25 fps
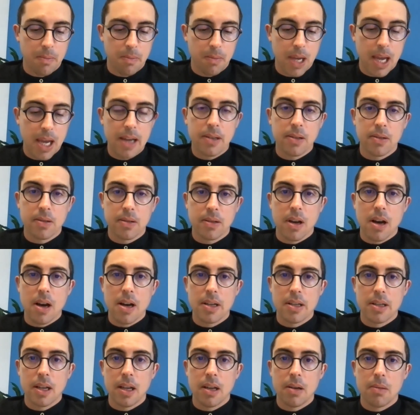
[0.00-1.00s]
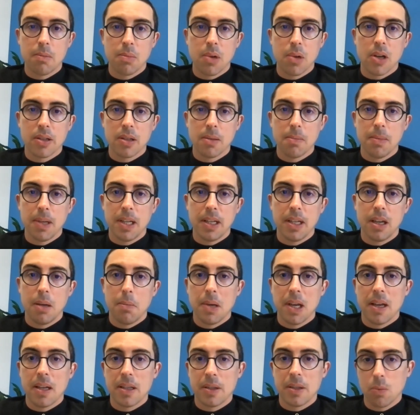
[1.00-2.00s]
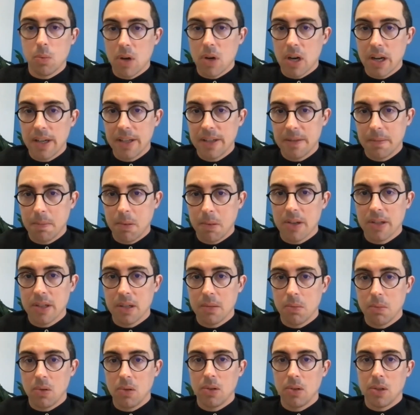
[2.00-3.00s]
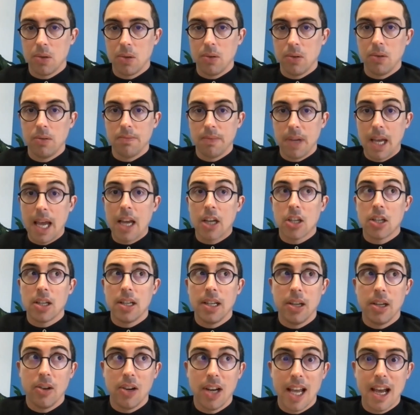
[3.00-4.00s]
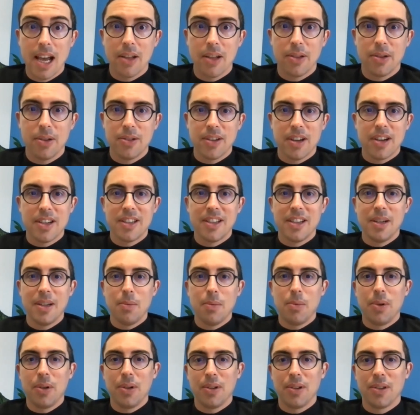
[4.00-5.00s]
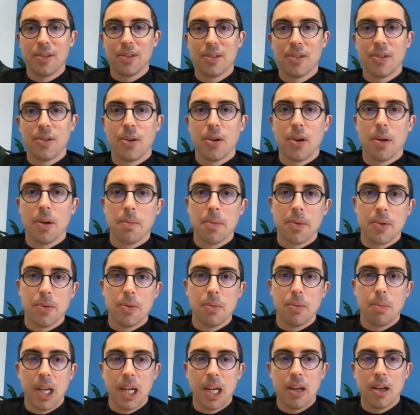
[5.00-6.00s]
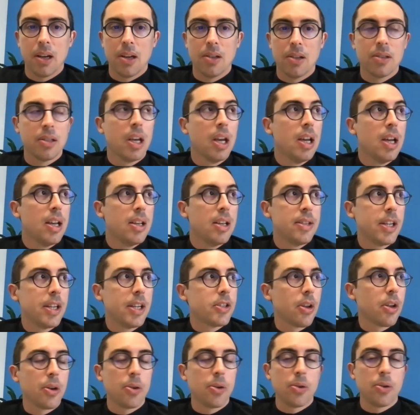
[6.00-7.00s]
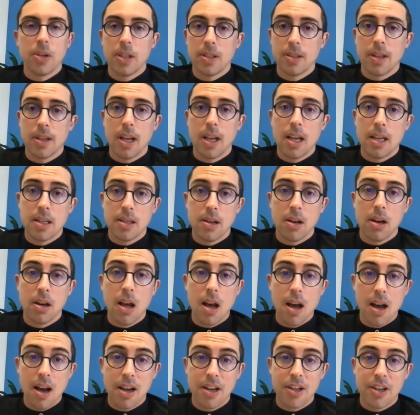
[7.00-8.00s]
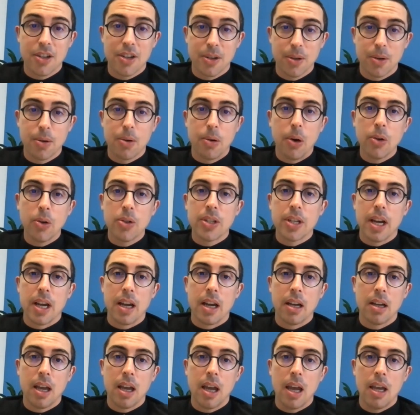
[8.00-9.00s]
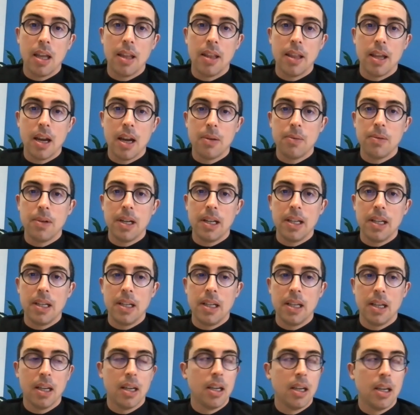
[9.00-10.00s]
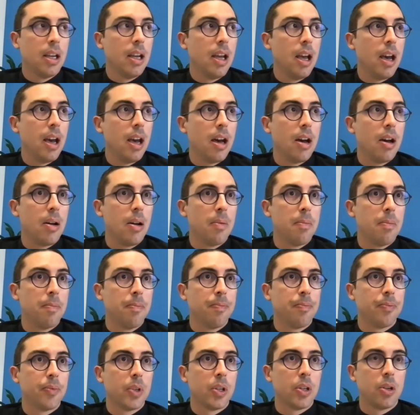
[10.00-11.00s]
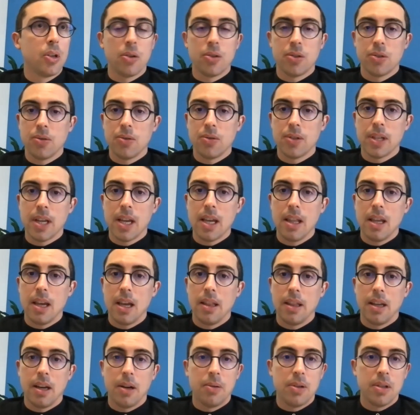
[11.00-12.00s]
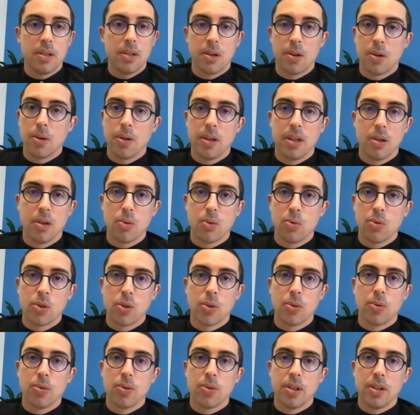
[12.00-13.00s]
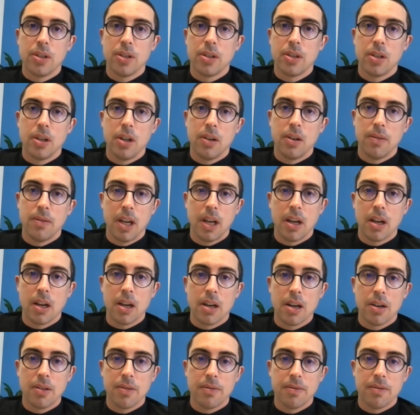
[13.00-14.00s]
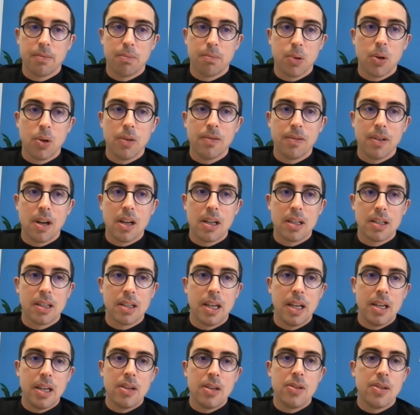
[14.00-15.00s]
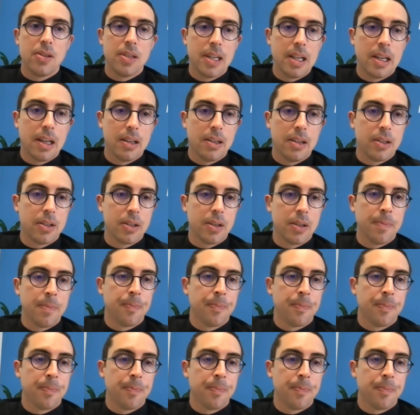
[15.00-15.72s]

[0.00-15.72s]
exercise and possibly keep it as wide as possible to actually allow those IT workers to come through, because 600 is a large quota, and that really goes to say that there is a critical shortage of that kind of profiles in New Zealand.